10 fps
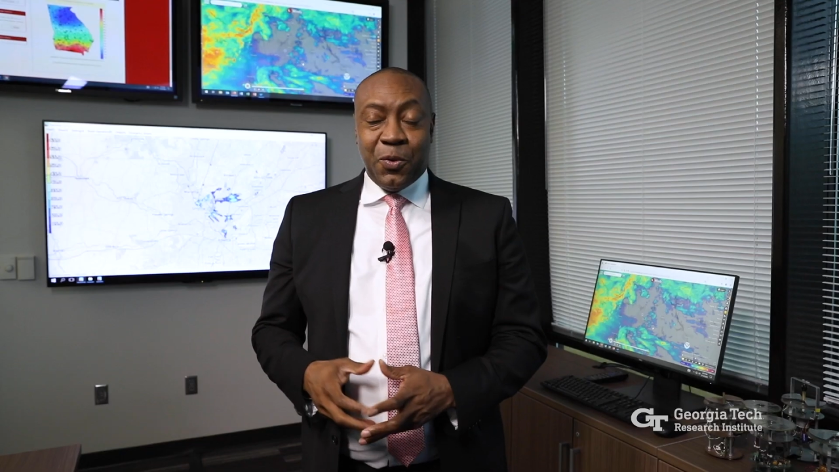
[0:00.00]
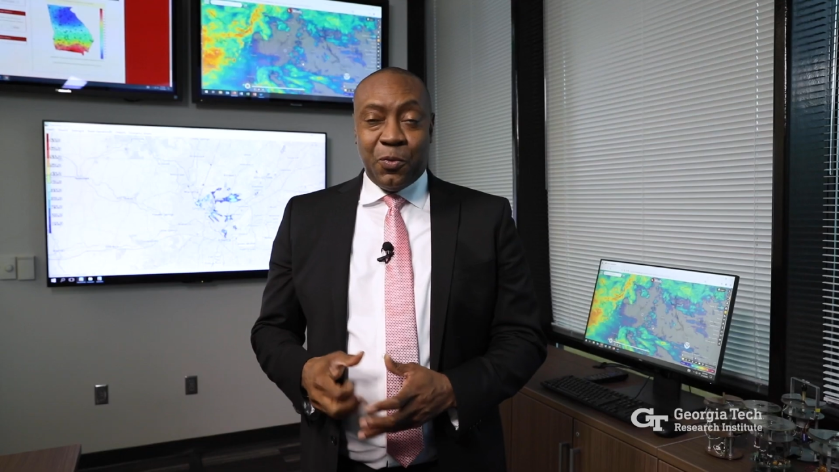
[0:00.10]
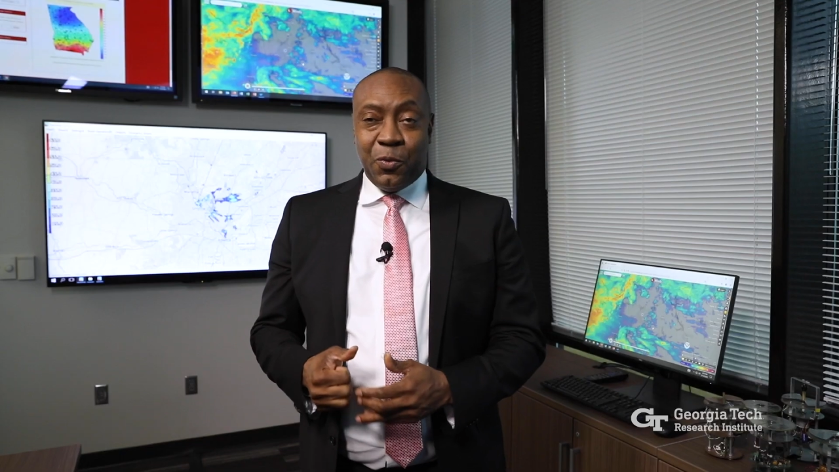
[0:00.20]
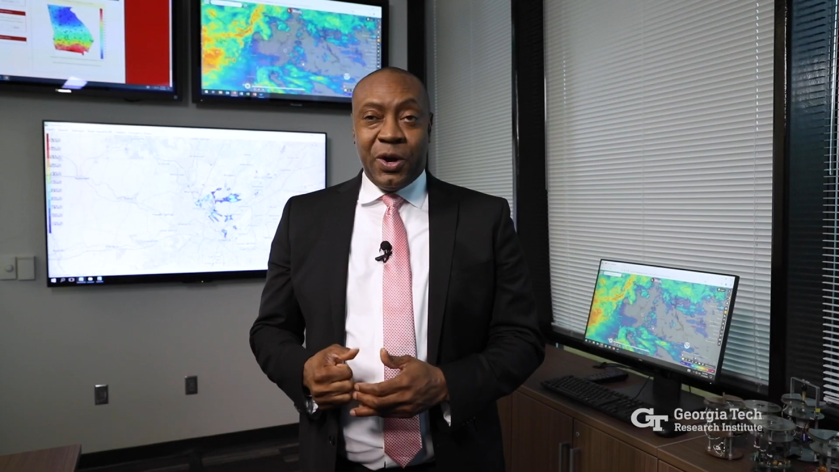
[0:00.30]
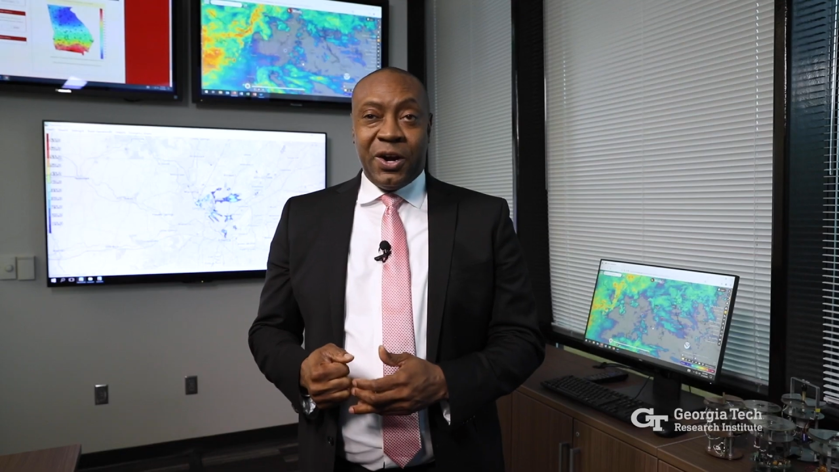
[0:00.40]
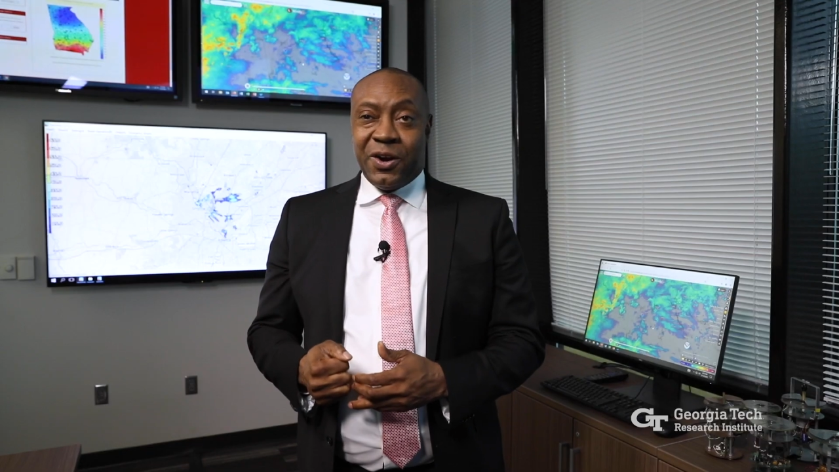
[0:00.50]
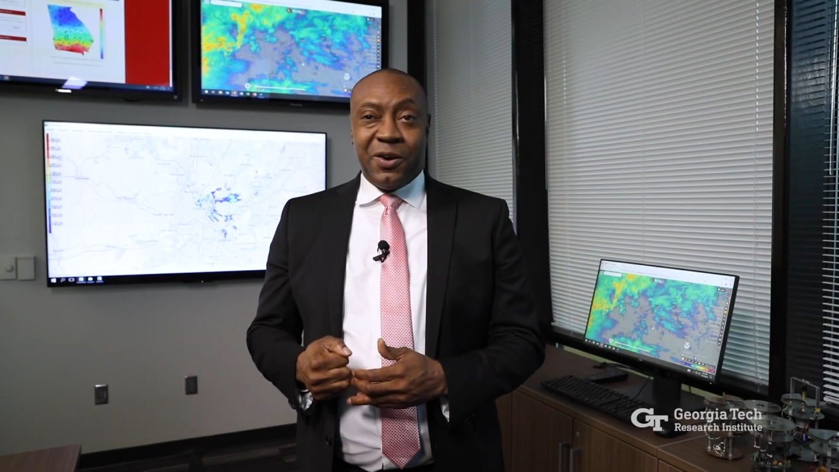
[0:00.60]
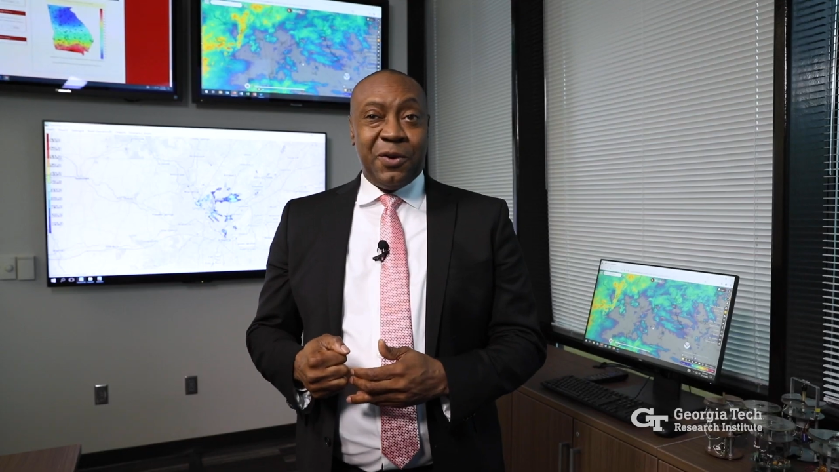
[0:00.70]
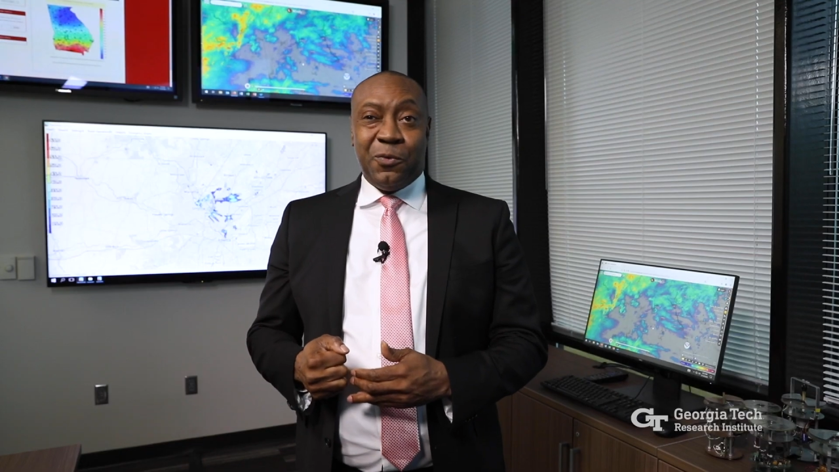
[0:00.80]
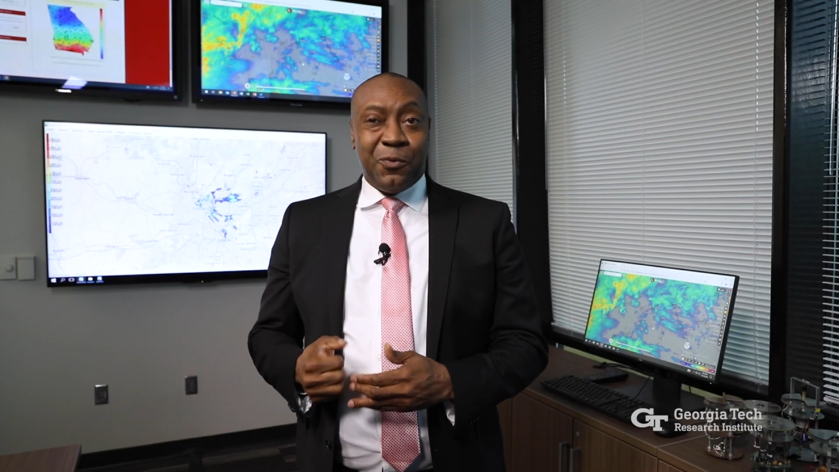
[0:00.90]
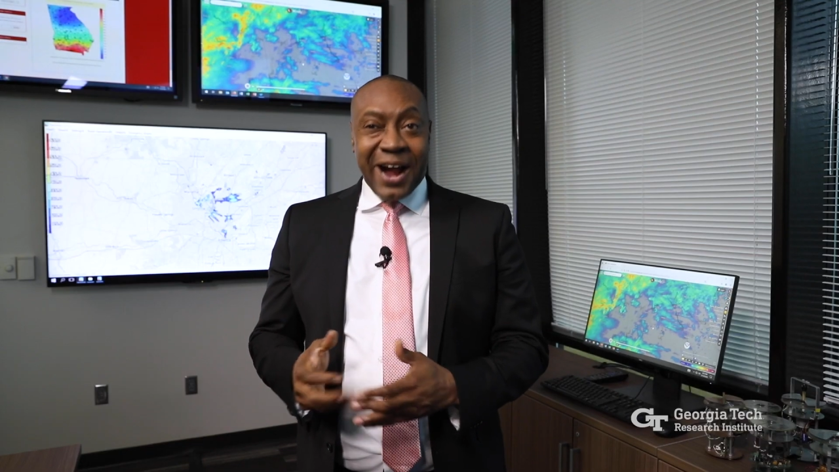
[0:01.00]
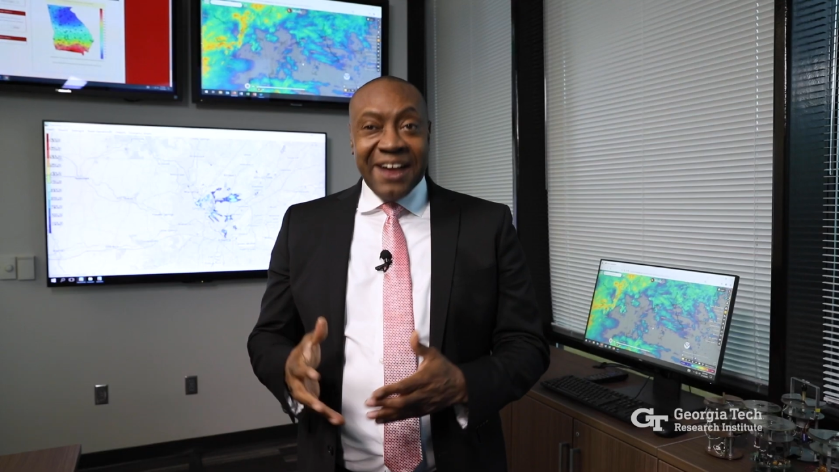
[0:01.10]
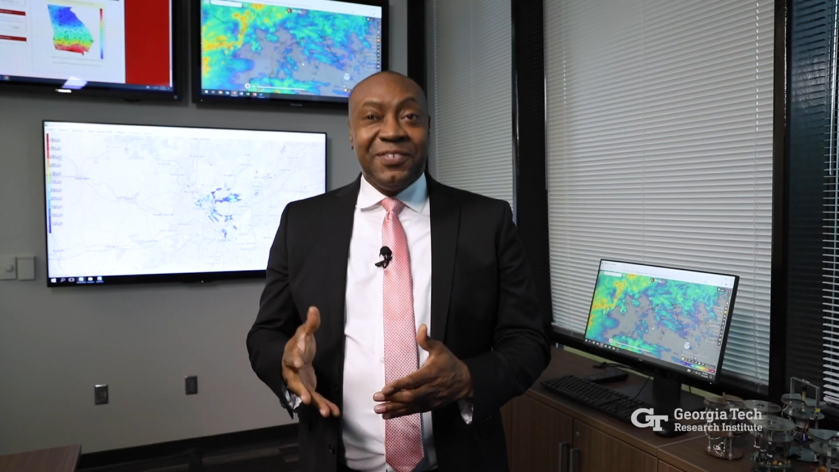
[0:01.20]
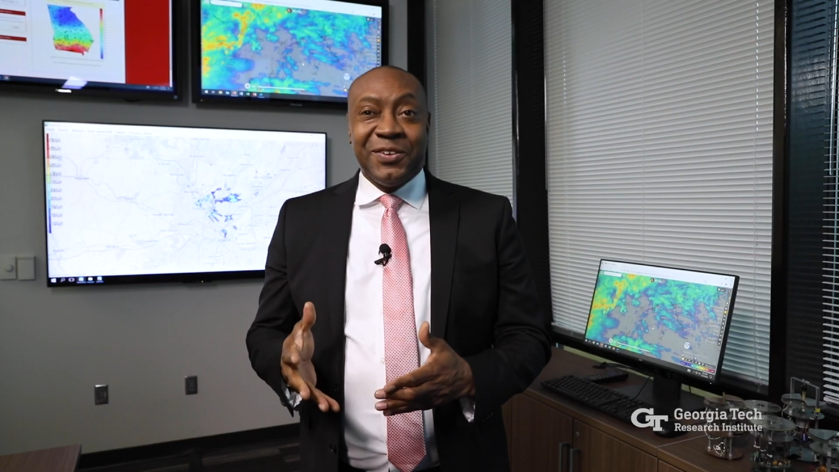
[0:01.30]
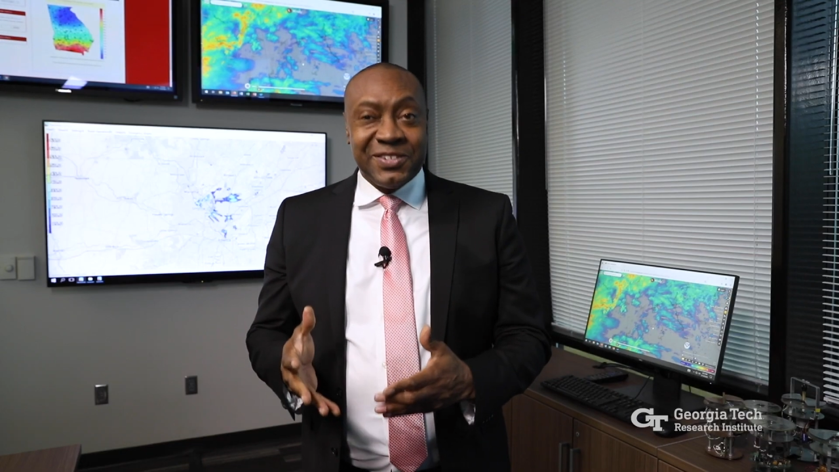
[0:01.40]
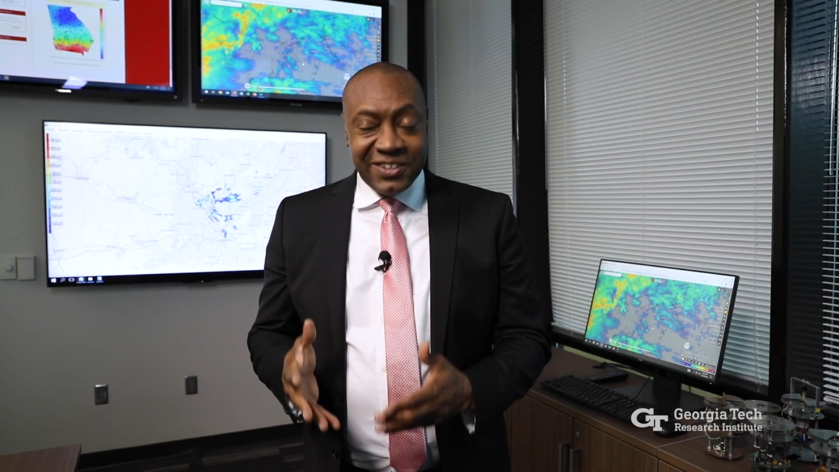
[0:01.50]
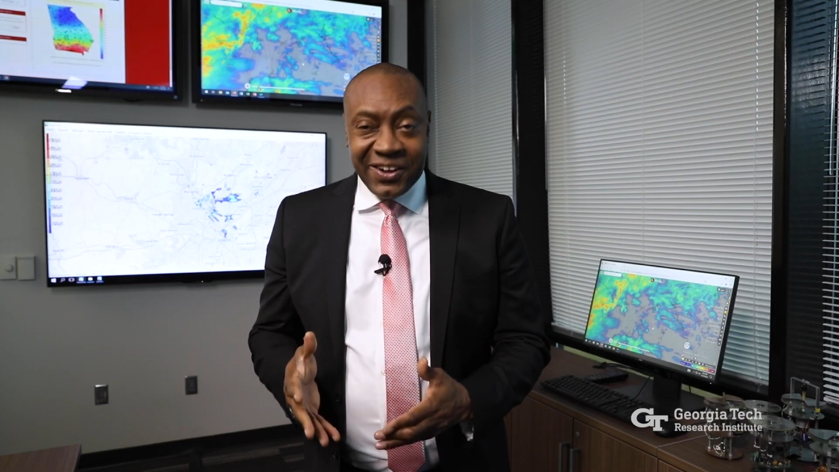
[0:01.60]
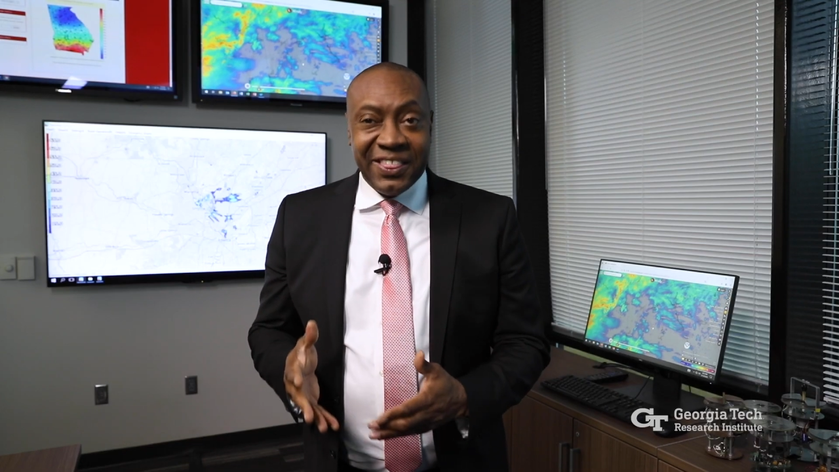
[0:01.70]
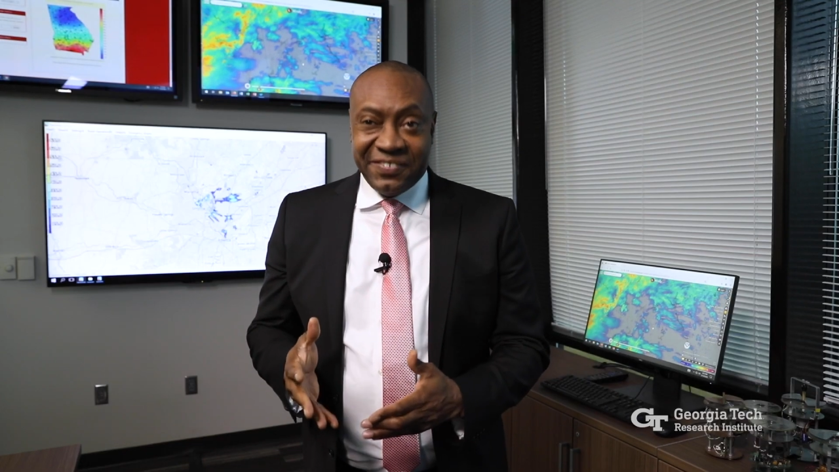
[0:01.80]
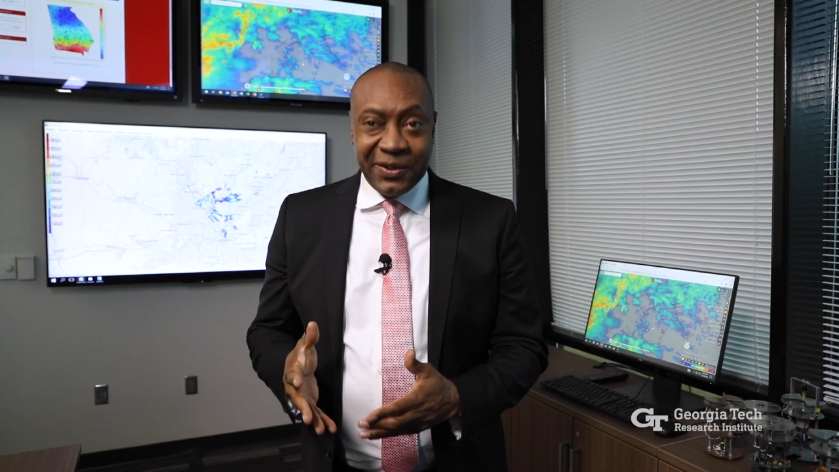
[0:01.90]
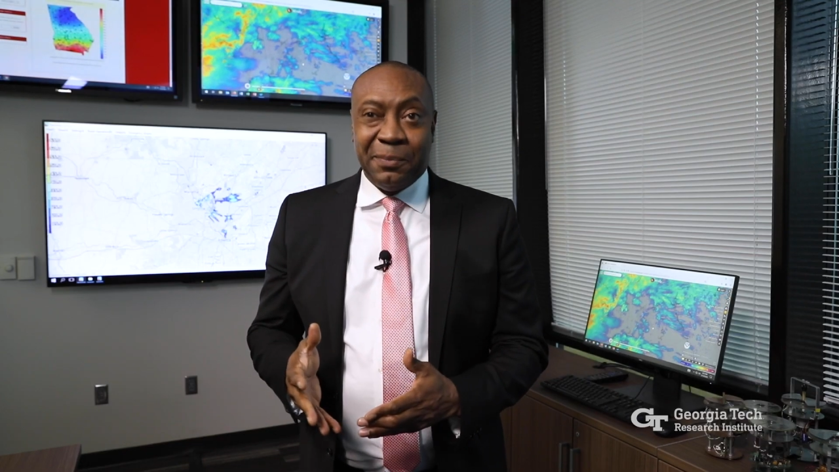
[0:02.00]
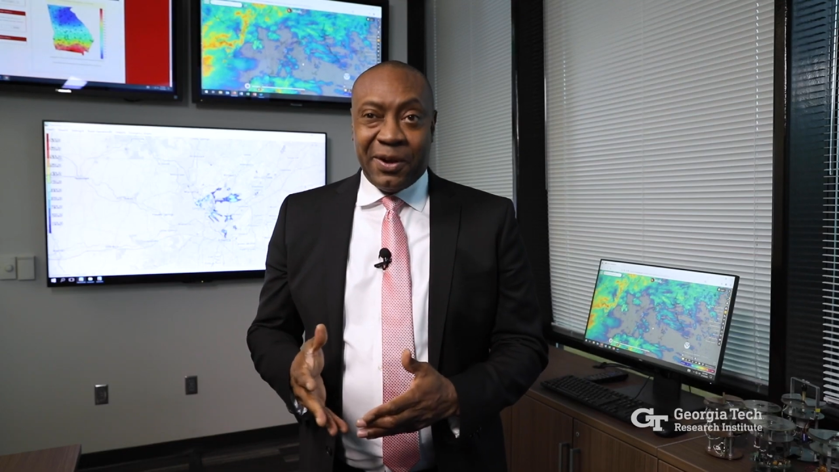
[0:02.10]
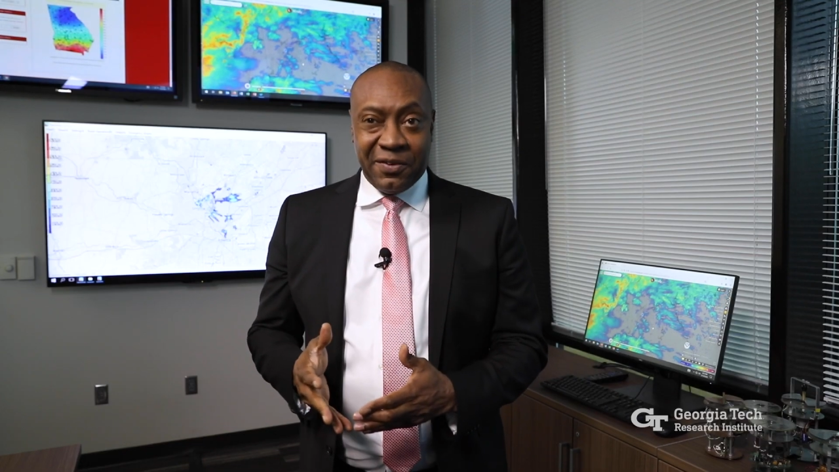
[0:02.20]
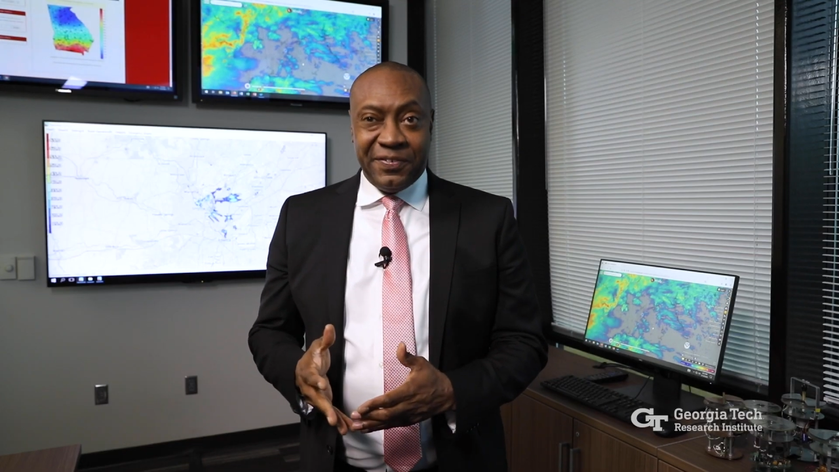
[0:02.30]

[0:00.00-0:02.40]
We're rivals on the football